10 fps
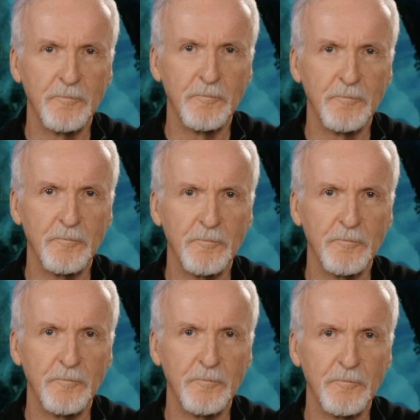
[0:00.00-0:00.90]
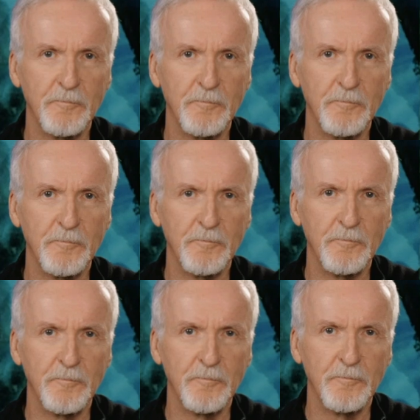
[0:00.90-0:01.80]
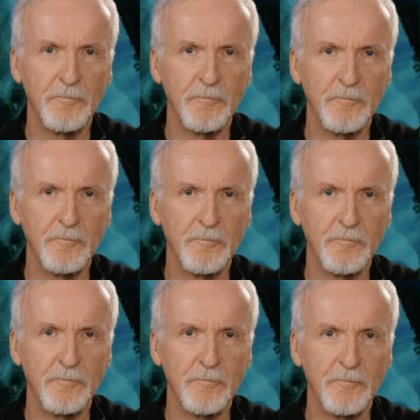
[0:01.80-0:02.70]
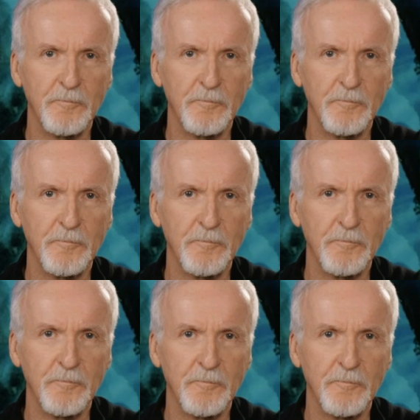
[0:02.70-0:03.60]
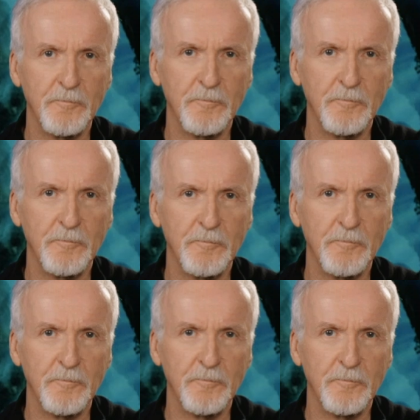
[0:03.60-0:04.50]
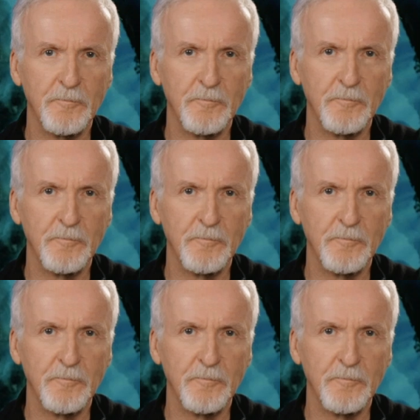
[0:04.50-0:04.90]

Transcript: (silent)